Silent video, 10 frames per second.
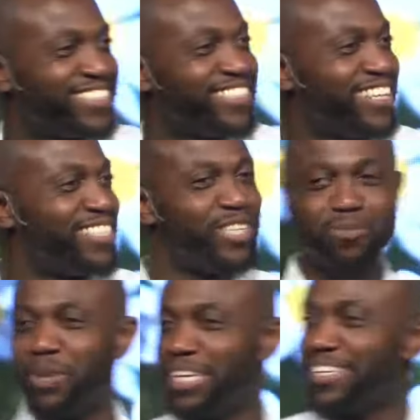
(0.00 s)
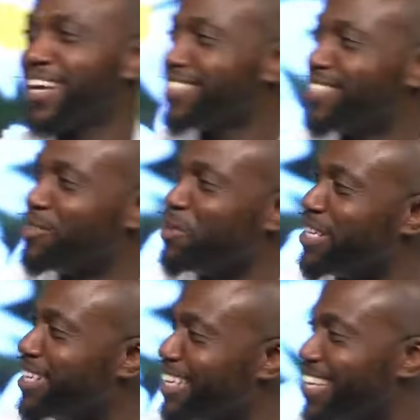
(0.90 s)
that's just me. That's just me.
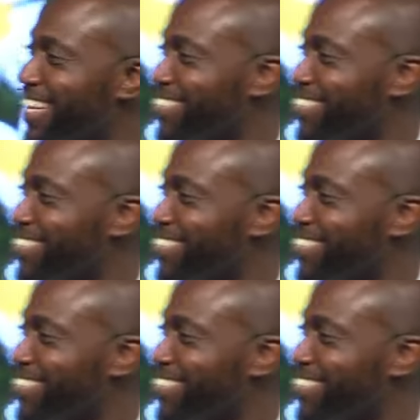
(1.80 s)
Then that's